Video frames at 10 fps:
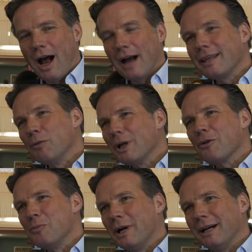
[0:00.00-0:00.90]
I think one
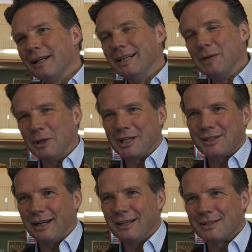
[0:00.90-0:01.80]
of my
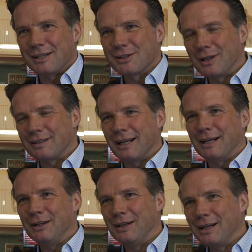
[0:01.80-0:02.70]
biggest talents is that
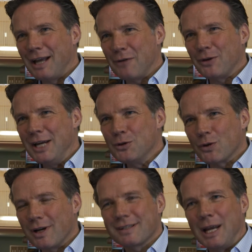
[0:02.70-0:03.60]
I have
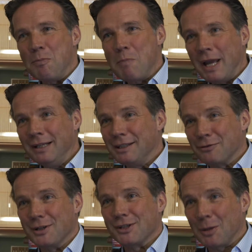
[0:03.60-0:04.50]
interest in many
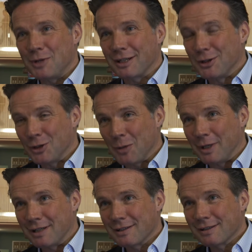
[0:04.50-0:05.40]
different subjects and
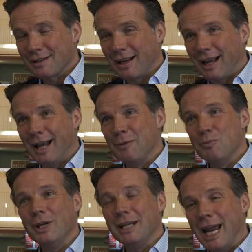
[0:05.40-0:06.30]
topics,
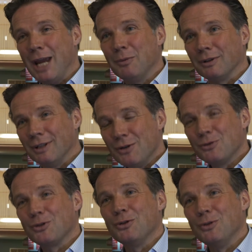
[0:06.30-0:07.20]
and being able
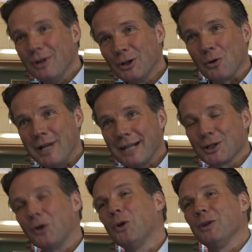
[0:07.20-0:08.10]
to
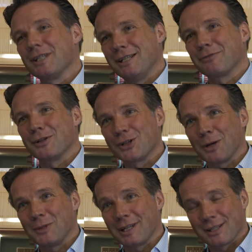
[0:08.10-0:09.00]
connect all these different
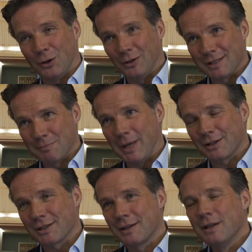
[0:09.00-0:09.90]
subjects and all these
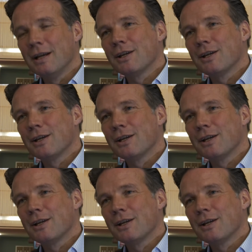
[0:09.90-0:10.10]
matters.